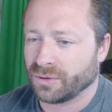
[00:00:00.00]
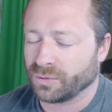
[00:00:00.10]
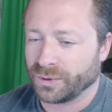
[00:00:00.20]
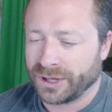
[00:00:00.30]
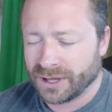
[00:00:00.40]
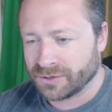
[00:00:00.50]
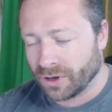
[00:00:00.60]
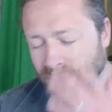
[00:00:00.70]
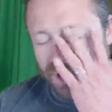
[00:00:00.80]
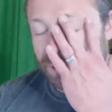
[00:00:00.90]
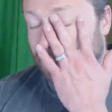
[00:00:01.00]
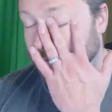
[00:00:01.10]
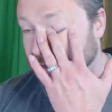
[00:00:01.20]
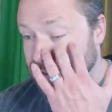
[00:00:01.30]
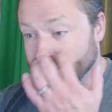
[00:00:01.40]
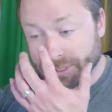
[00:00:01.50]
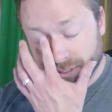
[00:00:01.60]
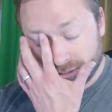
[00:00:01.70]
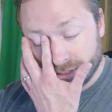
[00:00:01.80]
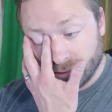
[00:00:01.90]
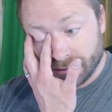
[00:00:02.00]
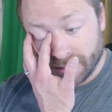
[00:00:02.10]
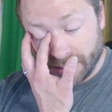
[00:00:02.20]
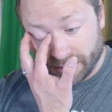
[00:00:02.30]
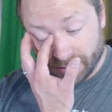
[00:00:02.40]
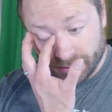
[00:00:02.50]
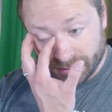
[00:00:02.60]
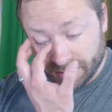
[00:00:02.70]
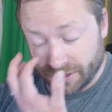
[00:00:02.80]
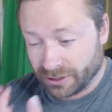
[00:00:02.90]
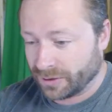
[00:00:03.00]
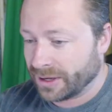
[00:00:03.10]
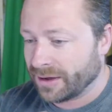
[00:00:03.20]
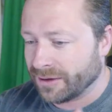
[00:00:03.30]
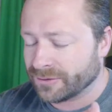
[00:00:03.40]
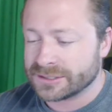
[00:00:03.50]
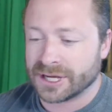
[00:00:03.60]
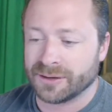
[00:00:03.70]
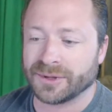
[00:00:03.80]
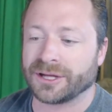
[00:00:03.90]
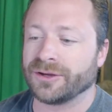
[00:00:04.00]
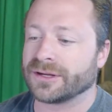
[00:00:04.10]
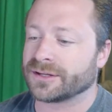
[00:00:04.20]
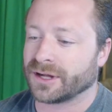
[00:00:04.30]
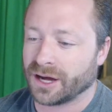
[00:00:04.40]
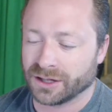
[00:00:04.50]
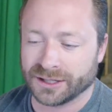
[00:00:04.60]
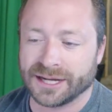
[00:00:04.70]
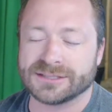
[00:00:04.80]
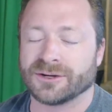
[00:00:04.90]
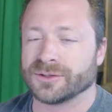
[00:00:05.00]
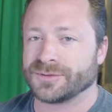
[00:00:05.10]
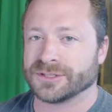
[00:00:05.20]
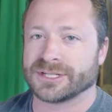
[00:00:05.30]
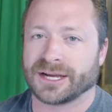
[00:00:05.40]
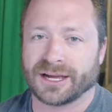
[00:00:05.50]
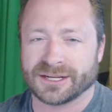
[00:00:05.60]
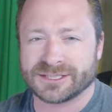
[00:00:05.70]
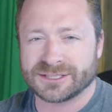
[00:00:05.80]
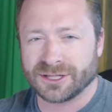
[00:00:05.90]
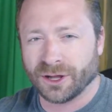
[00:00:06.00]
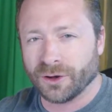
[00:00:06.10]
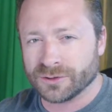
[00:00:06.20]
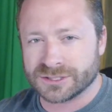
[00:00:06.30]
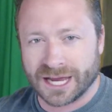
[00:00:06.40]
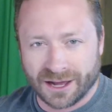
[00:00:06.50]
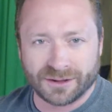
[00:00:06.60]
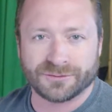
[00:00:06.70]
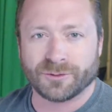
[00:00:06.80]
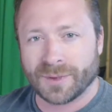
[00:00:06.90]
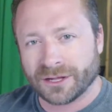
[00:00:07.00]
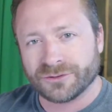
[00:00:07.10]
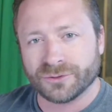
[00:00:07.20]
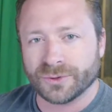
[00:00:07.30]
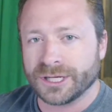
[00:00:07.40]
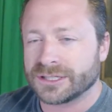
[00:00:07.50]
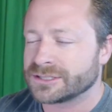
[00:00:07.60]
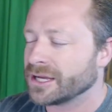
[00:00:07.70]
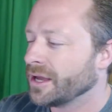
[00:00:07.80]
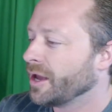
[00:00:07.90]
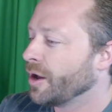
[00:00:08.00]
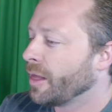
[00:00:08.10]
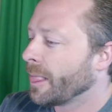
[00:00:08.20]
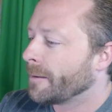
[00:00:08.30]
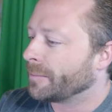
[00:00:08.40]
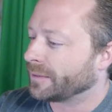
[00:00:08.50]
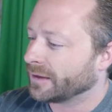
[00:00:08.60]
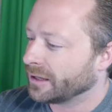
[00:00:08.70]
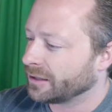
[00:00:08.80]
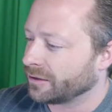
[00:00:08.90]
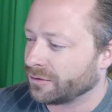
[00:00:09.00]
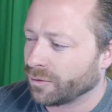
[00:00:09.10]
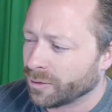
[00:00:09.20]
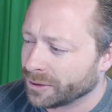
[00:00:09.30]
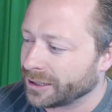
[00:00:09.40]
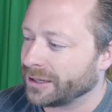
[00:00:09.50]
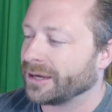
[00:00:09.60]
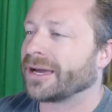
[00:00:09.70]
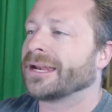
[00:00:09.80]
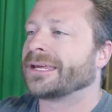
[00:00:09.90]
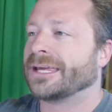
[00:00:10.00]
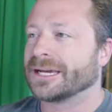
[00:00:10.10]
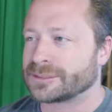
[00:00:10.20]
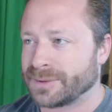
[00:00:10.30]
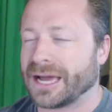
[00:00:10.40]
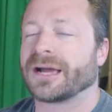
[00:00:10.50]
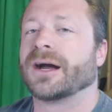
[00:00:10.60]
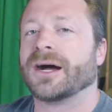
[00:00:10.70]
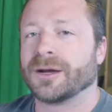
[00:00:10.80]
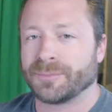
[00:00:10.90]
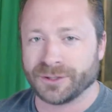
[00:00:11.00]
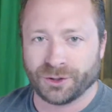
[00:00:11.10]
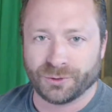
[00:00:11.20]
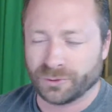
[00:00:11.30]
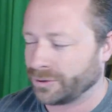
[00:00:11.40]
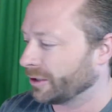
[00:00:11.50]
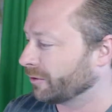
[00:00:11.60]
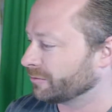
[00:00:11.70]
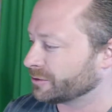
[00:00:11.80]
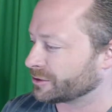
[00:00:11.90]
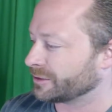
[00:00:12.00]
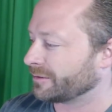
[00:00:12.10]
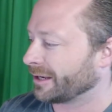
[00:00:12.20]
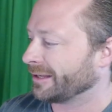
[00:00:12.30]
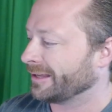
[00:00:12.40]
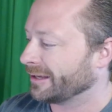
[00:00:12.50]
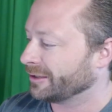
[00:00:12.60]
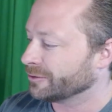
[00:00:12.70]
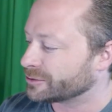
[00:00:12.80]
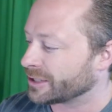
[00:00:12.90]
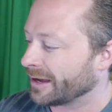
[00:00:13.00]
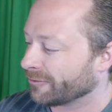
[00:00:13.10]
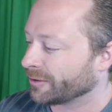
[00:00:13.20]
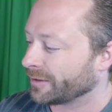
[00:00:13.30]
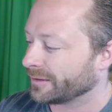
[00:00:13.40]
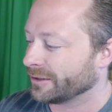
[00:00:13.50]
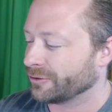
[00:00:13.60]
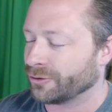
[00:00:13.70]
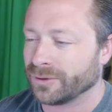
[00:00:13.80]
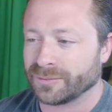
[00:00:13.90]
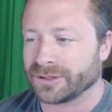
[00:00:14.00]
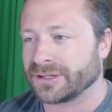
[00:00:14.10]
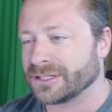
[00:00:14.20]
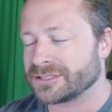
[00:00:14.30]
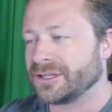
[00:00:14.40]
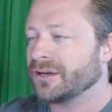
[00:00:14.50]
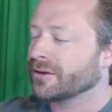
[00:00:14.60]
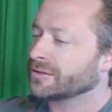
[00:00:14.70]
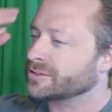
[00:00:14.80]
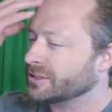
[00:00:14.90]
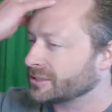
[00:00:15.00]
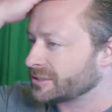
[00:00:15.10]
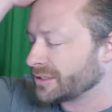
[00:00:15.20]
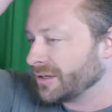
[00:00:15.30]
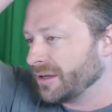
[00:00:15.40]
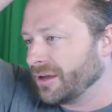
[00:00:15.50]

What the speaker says: we keep talking about this because like every time like you get to the holidays, it always feels like it kind of slows down for about 2 weeks. But then normally it kind of kicks back up and you just kind of get used to everything that you're doing. But this year just